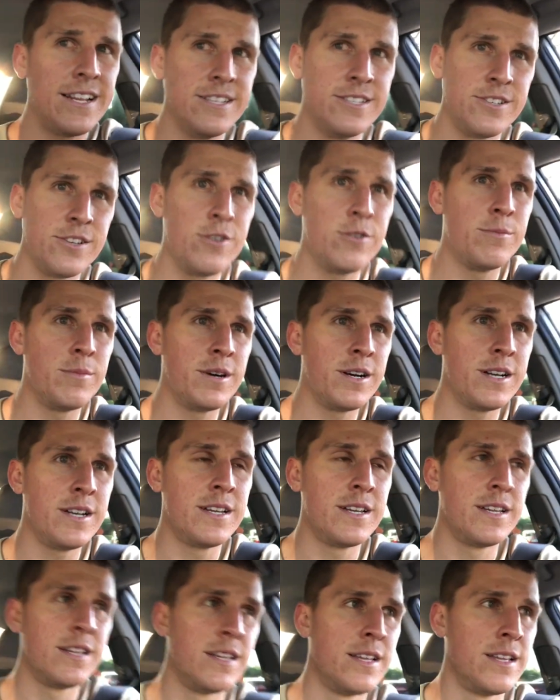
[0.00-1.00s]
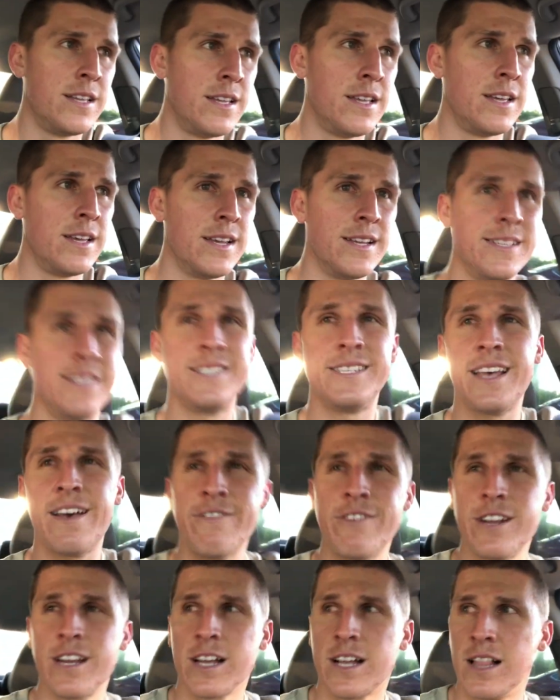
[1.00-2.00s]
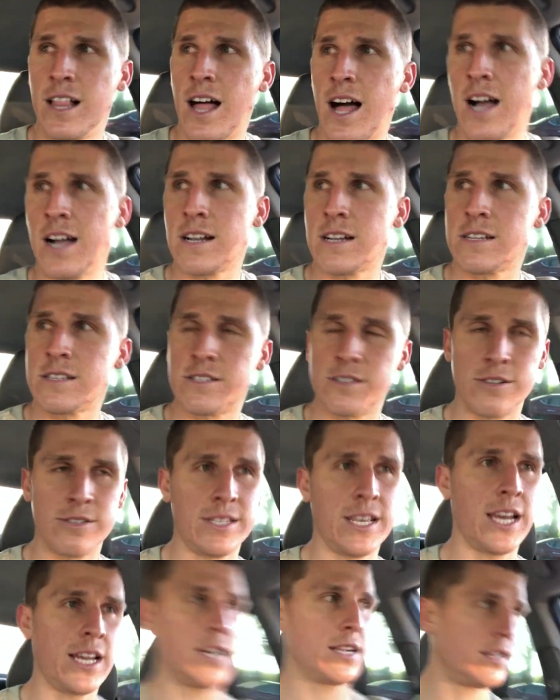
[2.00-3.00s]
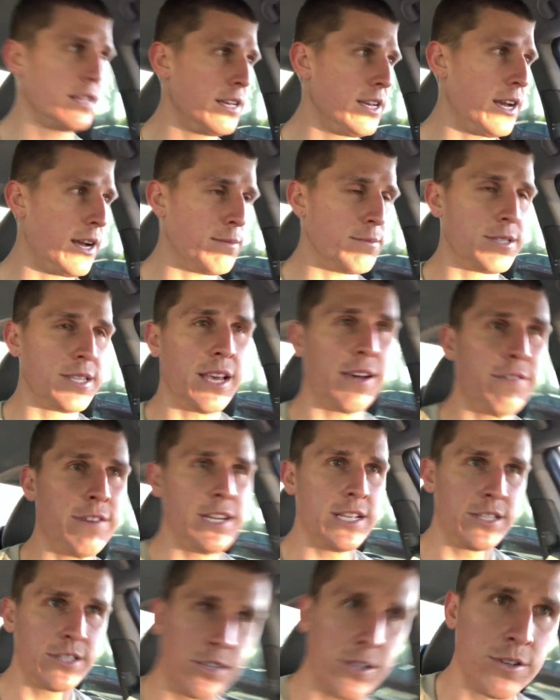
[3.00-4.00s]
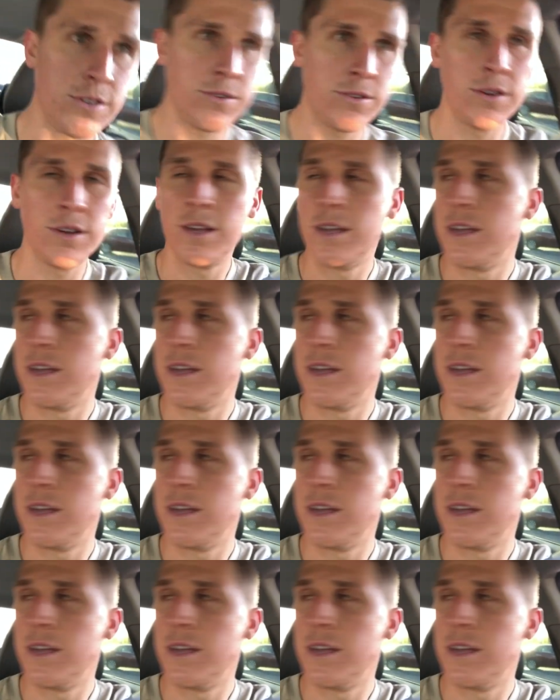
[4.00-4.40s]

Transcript: out of Zumba. It's 7 o'clock, so technically I'm 72